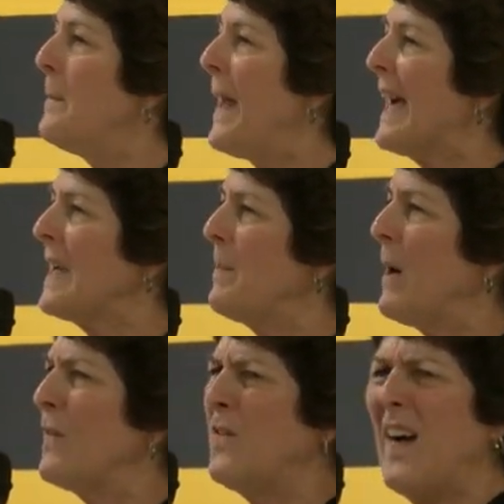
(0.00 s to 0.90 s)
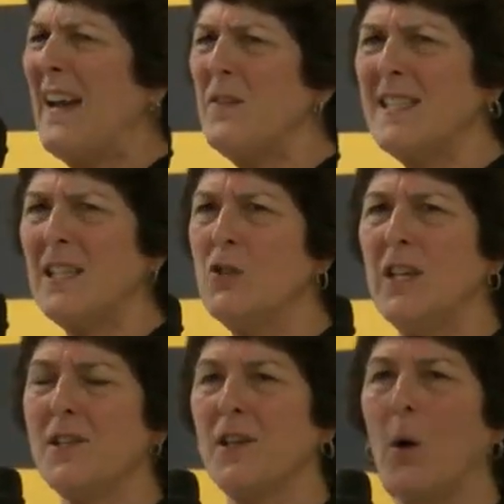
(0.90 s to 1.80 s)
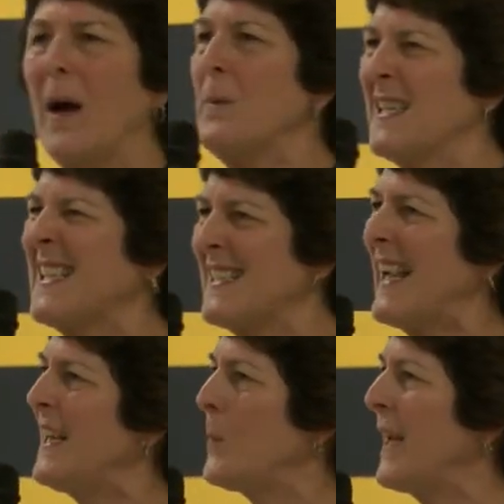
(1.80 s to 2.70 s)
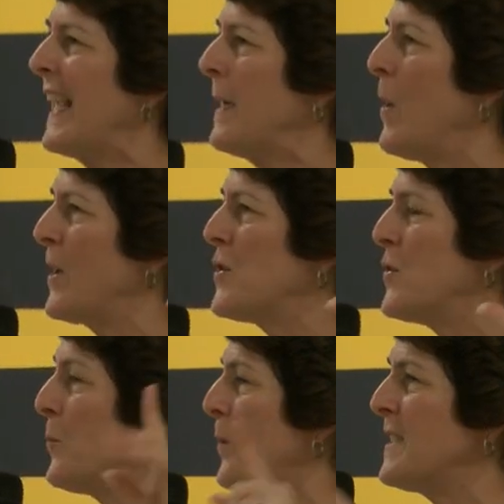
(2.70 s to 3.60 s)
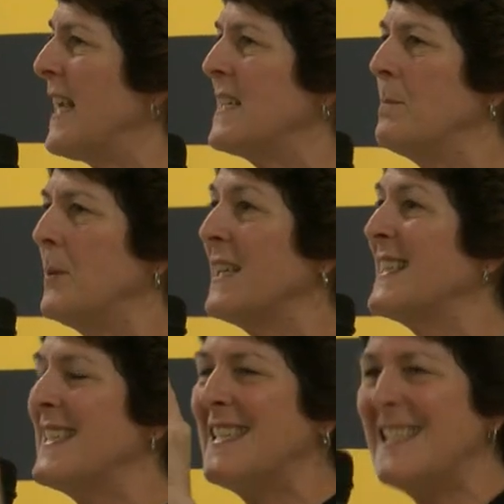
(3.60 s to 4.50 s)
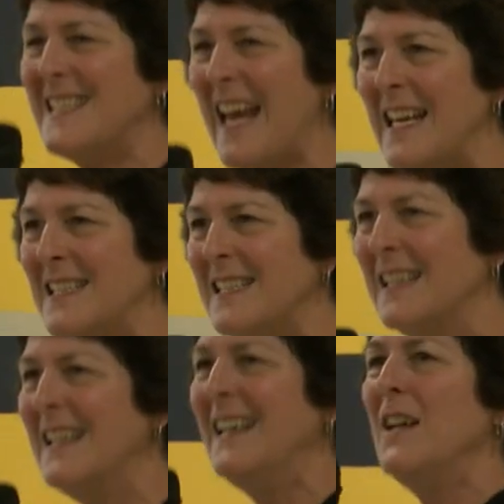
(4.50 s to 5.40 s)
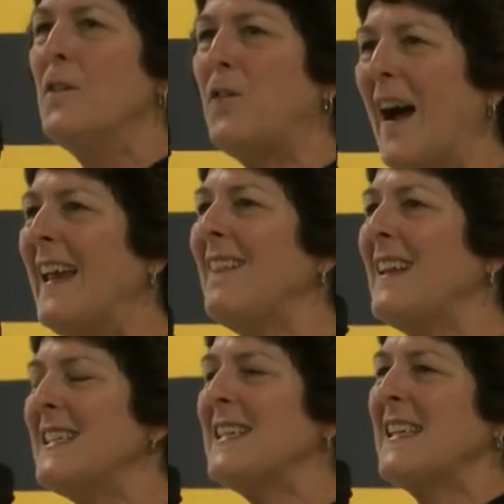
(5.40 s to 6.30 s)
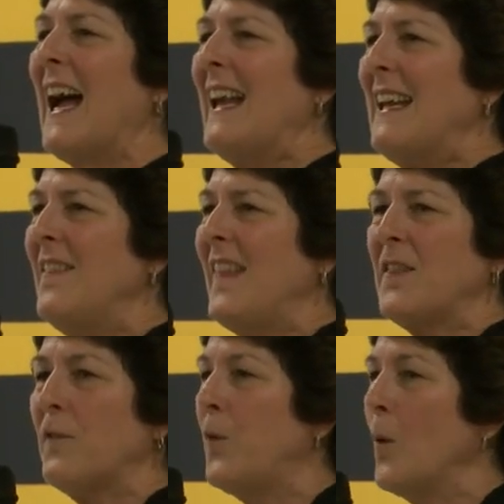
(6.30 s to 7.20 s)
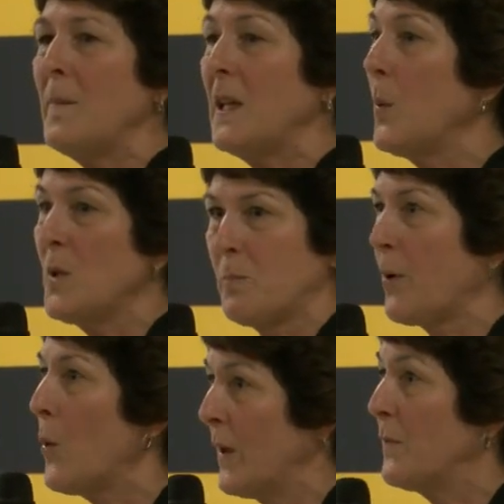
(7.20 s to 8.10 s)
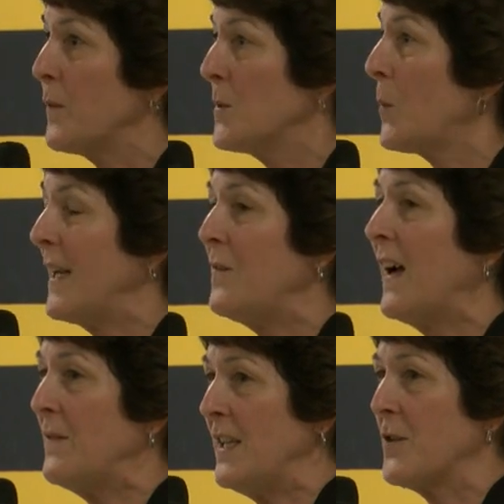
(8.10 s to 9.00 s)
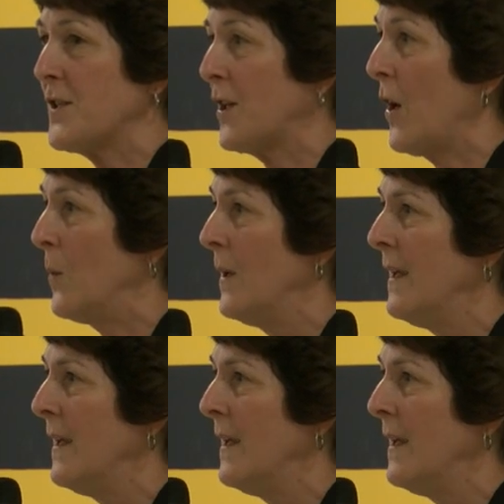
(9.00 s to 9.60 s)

Back about five or six years ago, I was excited when I came on as superintendent because the state finally decided that the formula was broken from 25 years ago.